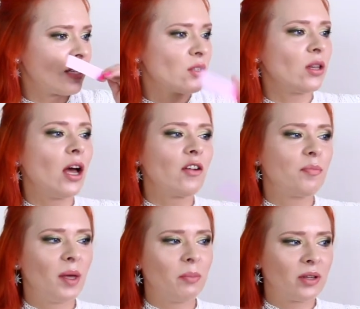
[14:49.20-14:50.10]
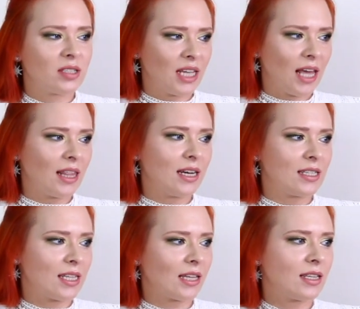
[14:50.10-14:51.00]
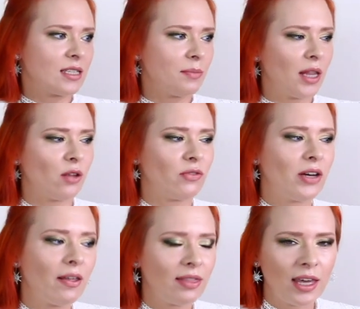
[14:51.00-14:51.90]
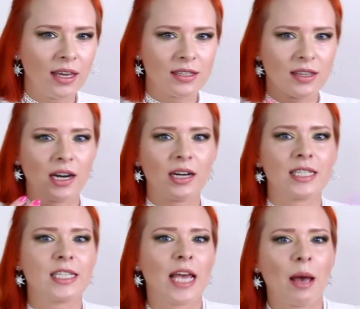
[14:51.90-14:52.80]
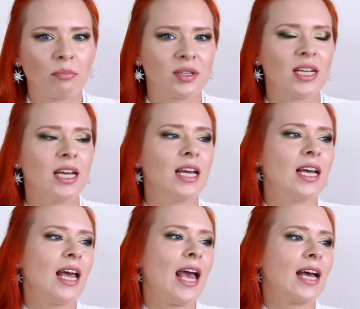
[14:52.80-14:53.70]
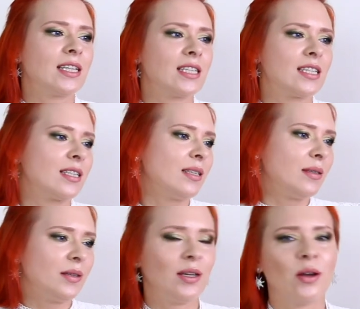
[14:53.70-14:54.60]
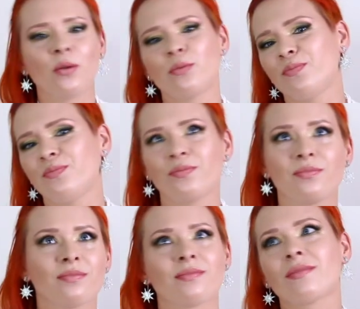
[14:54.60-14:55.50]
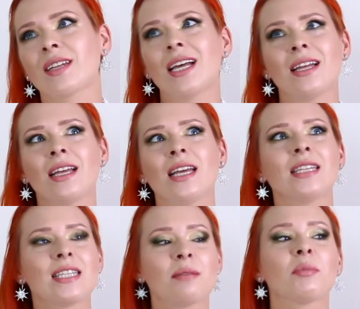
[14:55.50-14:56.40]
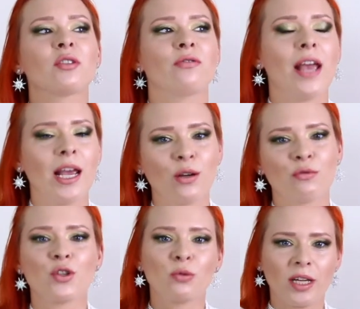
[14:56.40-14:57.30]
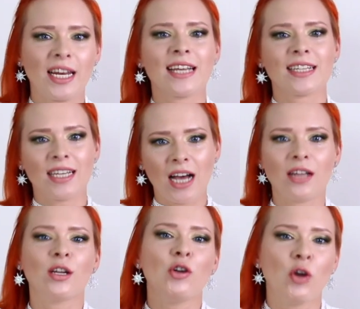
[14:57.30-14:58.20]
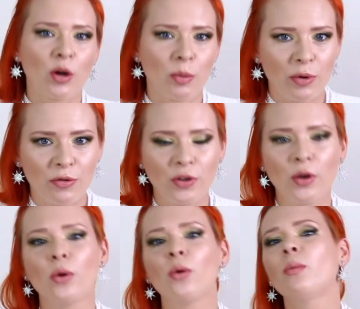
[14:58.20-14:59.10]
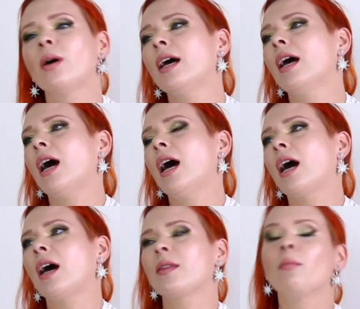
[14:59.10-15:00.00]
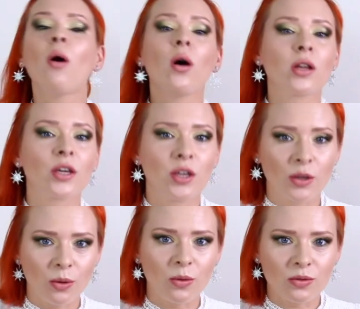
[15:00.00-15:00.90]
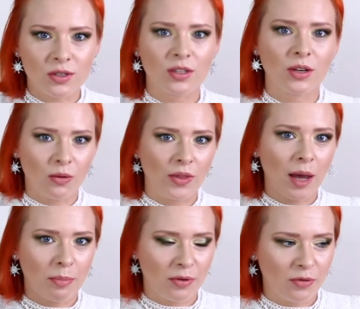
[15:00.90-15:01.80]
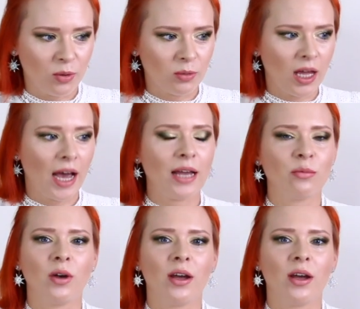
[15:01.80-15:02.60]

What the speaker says: So a lot of people say that it's like the smell of nothing is their attempt at, you know, in the similar vein of Juliet Has a Gun, Not a Perfume, the molecules, you know, that perfume line